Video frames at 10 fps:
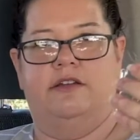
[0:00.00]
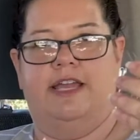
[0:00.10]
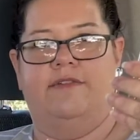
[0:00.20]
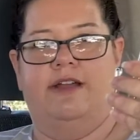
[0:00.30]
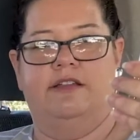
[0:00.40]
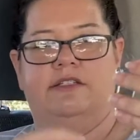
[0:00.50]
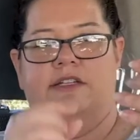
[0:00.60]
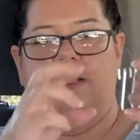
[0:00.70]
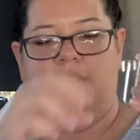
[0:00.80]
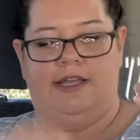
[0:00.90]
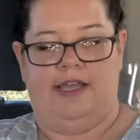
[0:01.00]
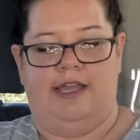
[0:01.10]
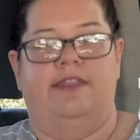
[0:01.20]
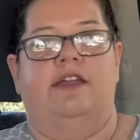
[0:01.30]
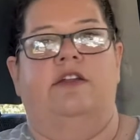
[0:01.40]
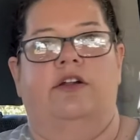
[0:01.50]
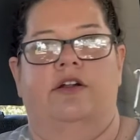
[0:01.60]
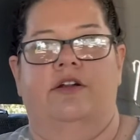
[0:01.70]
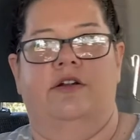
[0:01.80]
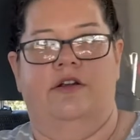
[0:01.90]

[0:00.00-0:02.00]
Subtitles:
headrest, and then her